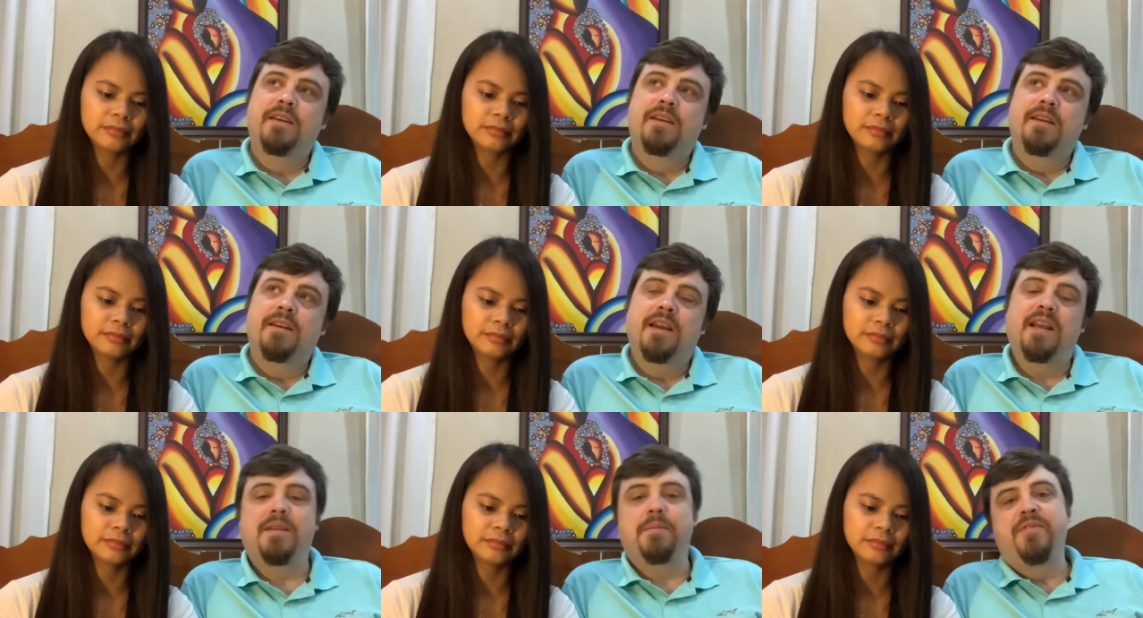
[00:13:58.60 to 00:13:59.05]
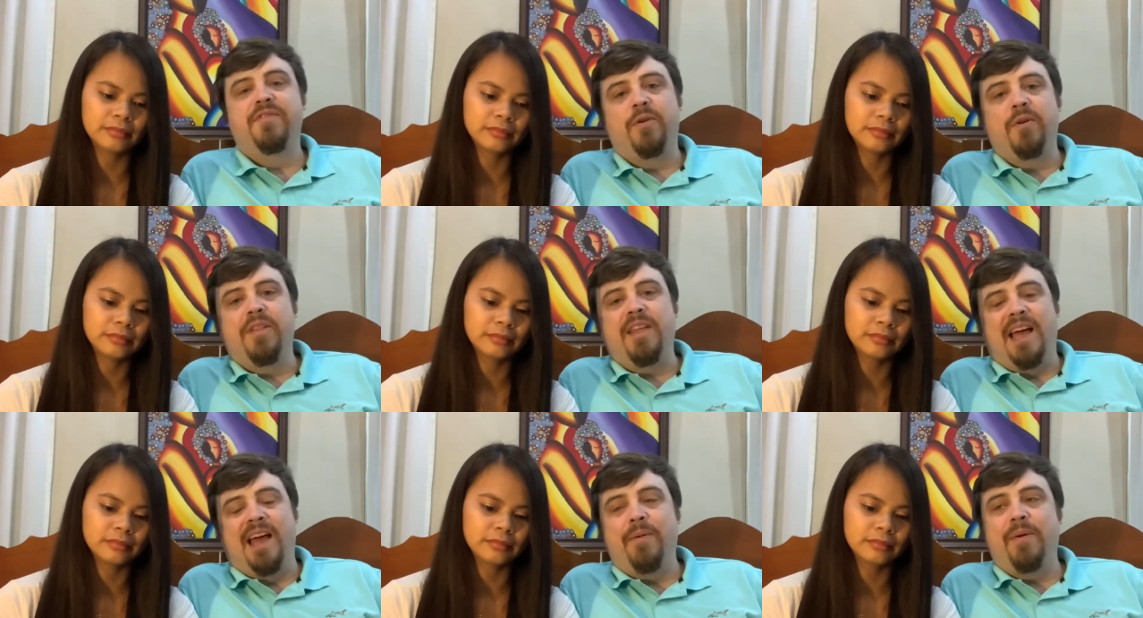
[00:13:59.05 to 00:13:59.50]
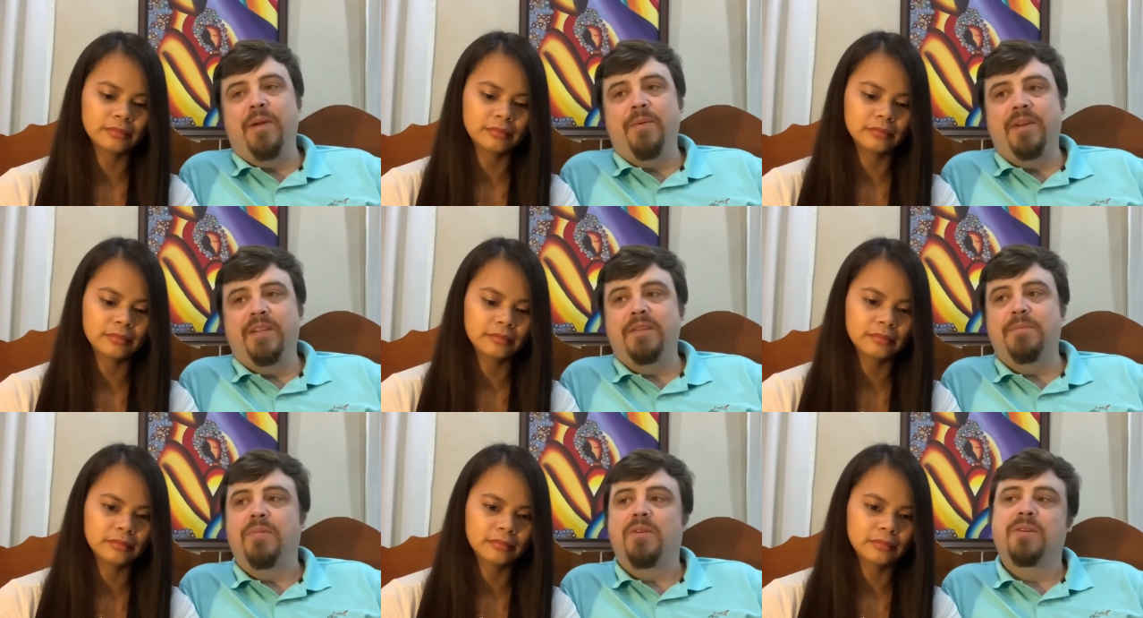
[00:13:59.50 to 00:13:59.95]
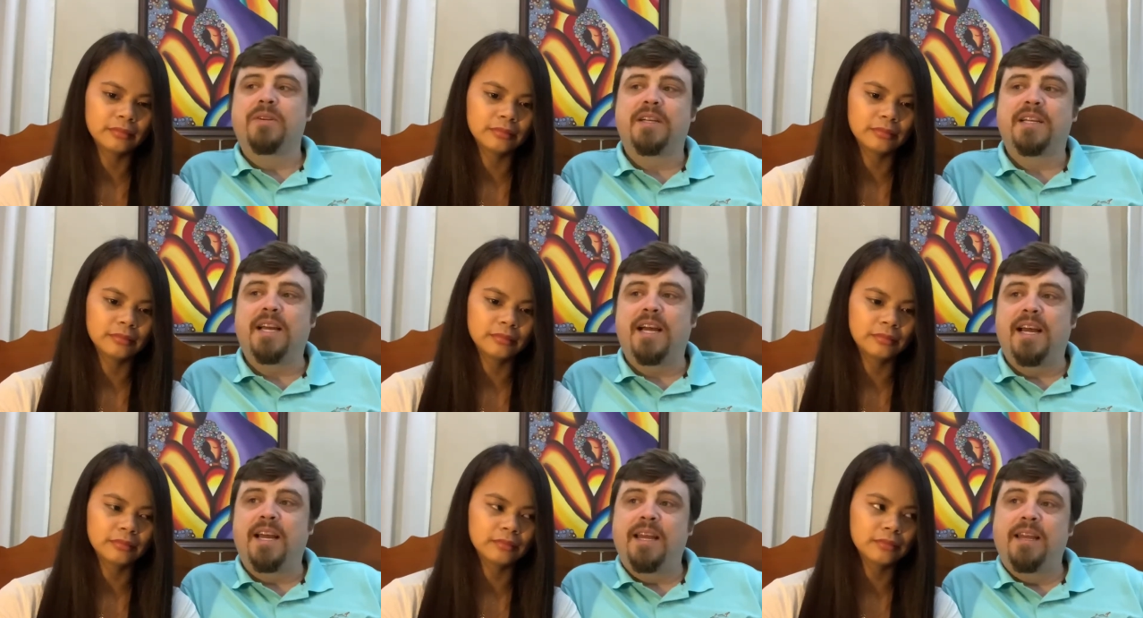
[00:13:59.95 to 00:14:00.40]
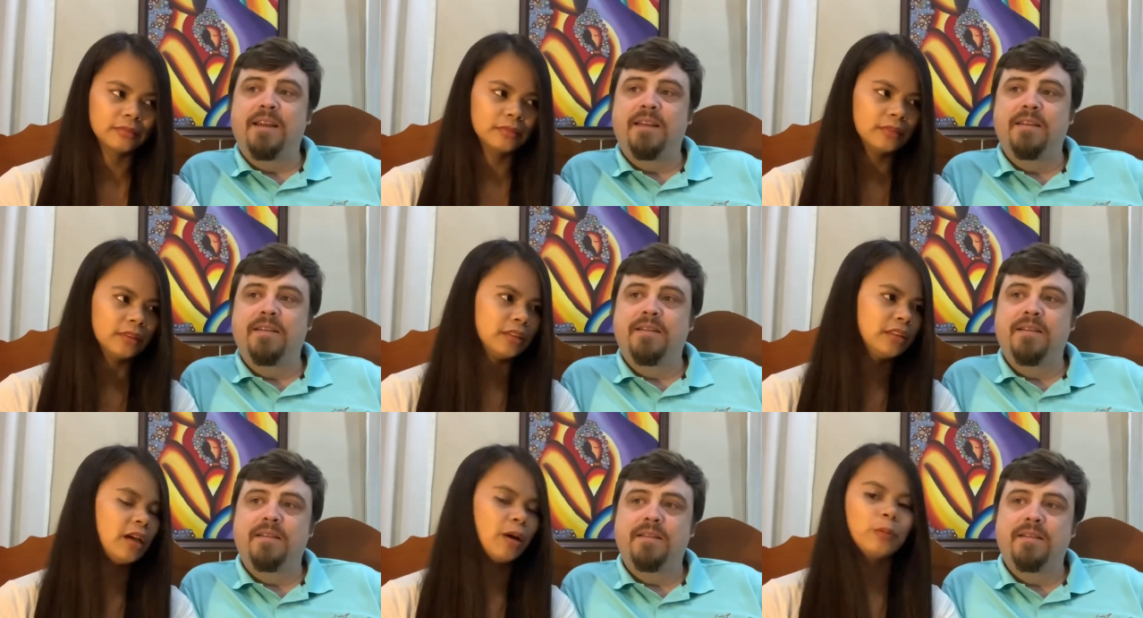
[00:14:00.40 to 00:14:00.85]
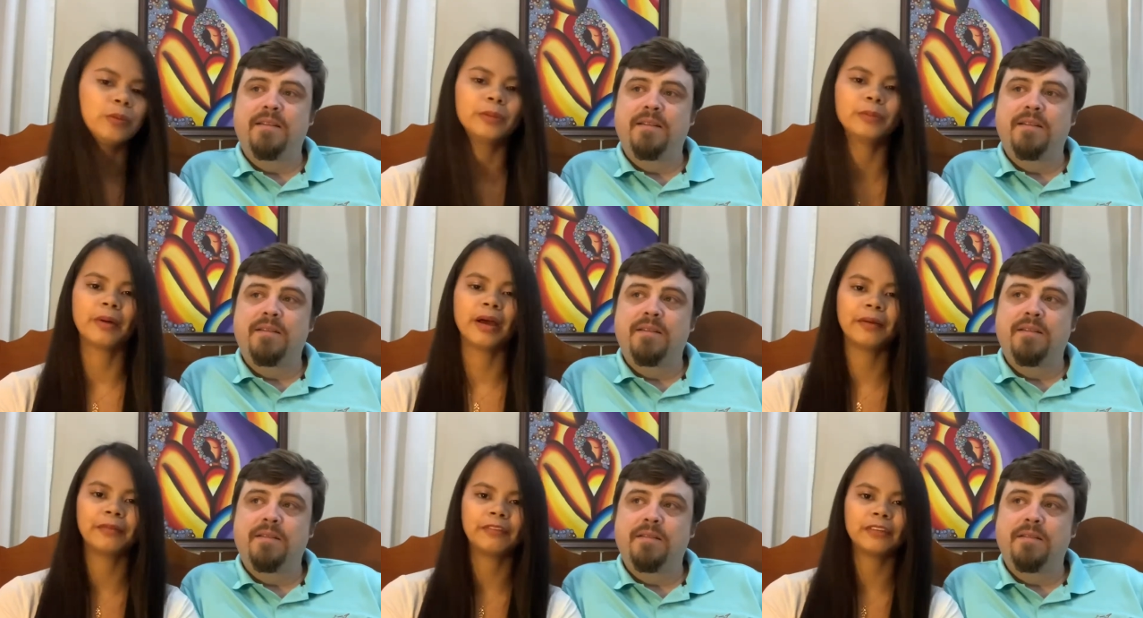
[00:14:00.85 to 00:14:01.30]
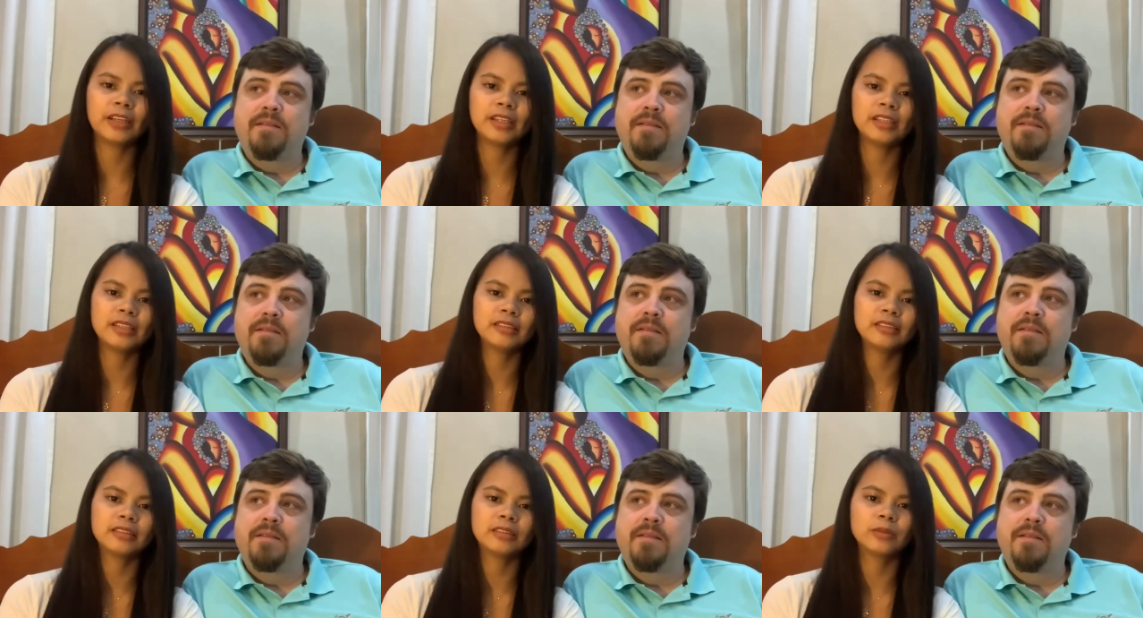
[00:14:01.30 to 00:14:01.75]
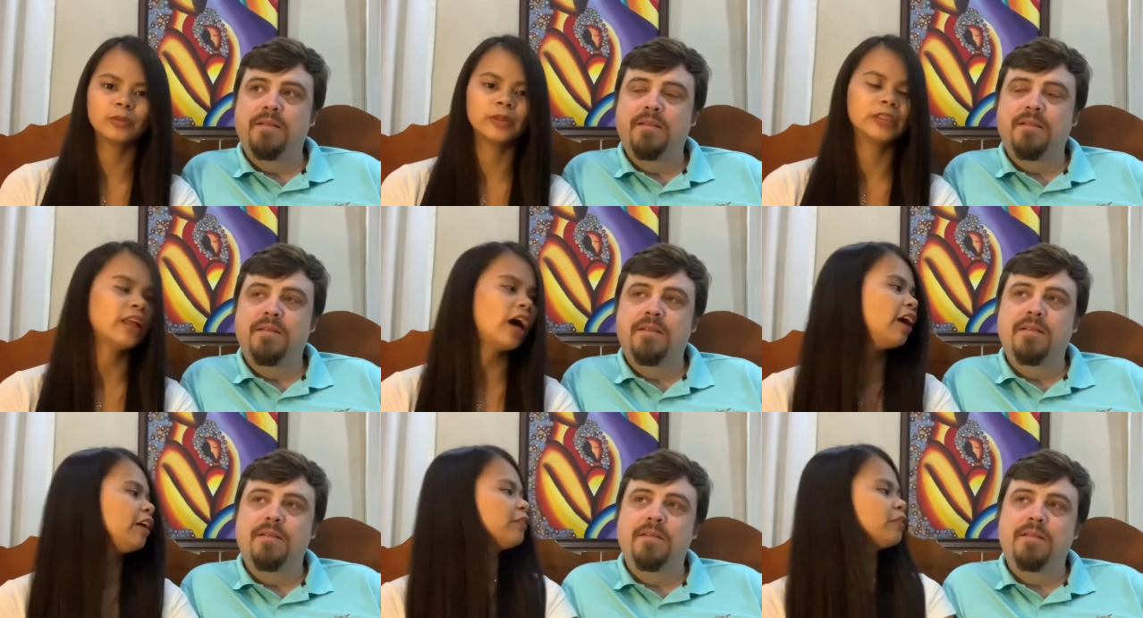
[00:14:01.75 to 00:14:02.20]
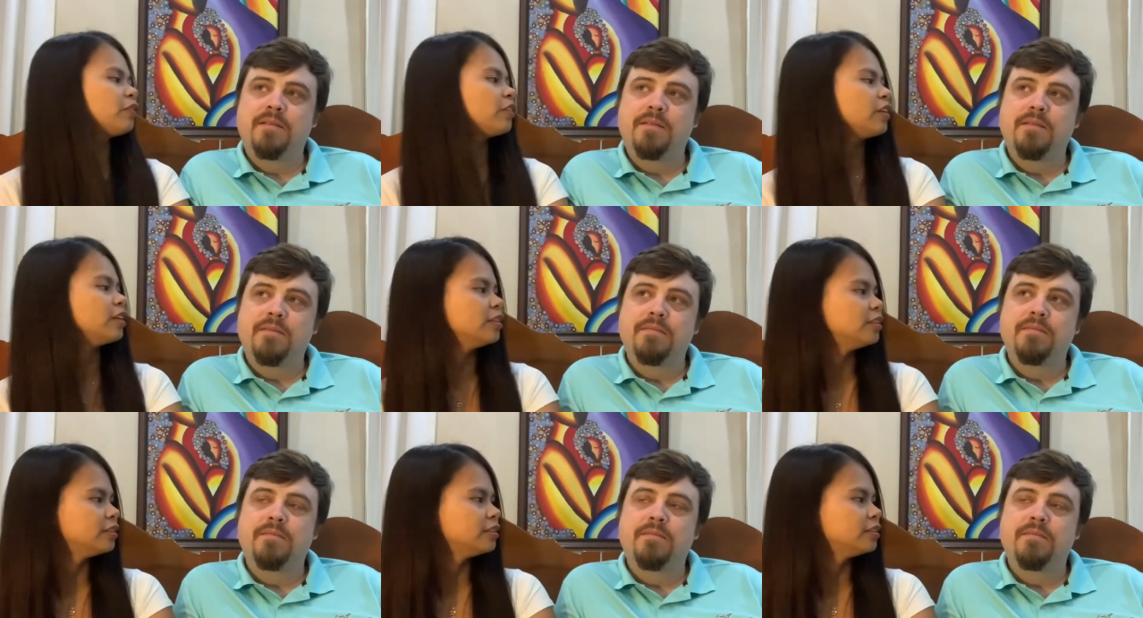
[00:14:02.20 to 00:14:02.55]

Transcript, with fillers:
Speaker 1: And then before that, we went to Boracay.
Speaker 2: Yeah, with my friends, with our friends.